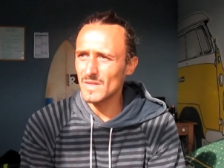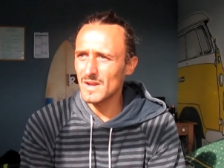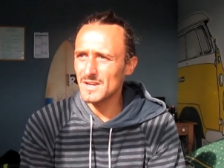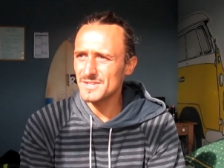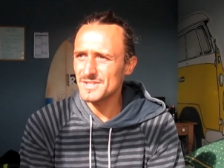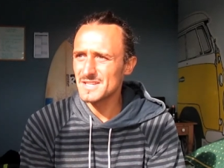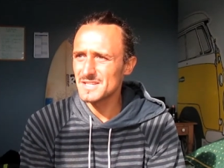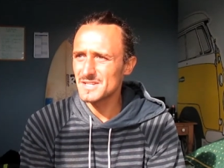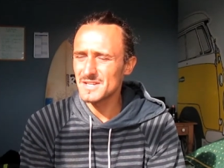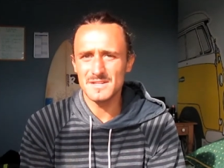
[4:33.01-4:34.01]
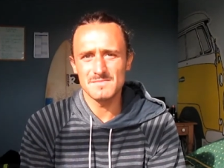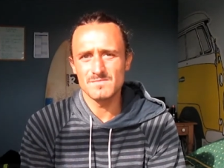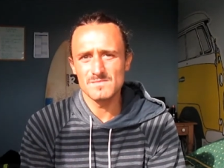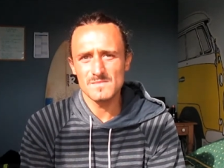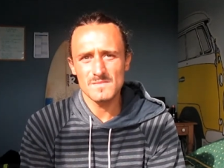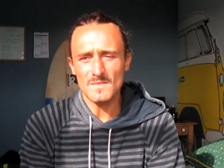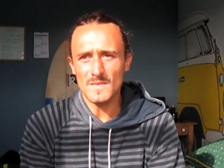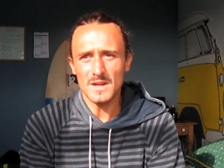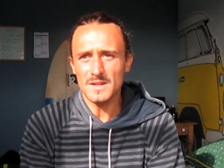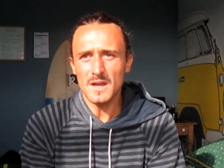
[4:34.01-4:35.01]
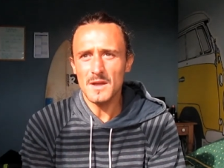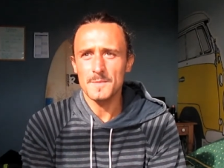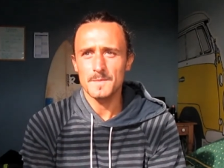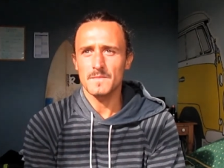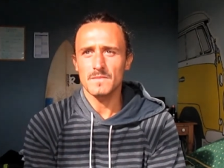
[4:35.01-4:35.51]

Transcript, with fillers: I just think it's gonna, I don't know,